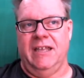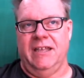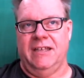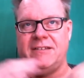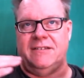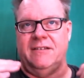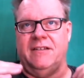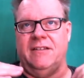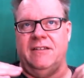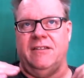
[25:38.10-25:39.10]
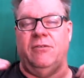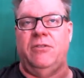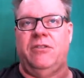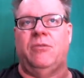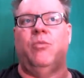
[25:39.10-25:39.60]
It's
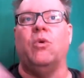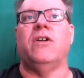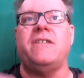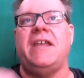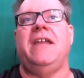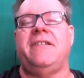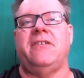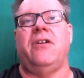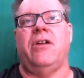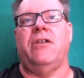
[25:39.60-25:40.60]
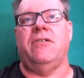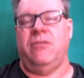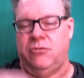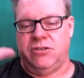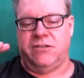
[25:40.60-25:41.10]
the, the worst case
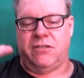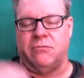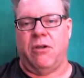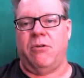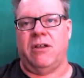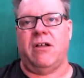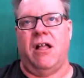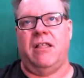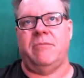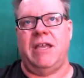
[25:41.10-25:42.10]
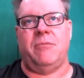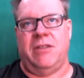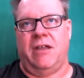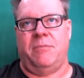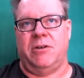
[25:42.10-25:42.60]
scenarios, you just throw at a column name
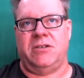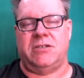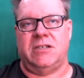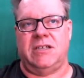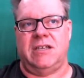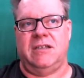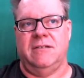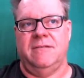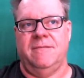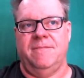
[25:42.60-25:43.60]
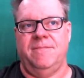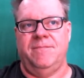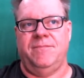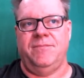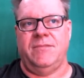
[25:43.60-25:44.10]
without a partition key.
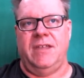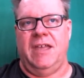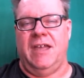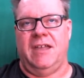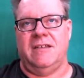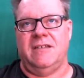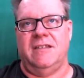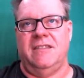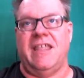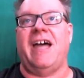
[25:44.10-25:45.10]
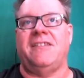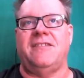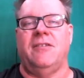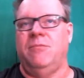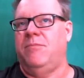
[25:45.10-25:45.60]
And
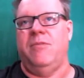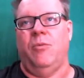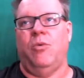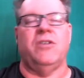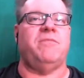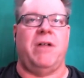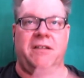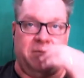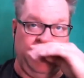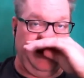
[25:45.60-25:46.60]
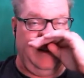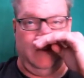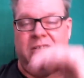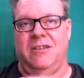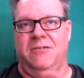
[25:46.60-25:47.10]
that's the, the worst possible,
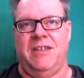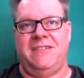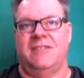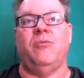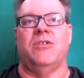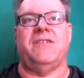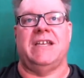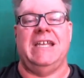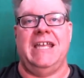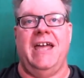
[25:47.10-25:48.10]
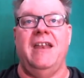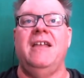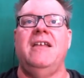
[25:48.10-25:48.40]
you know, that's the worst it can get.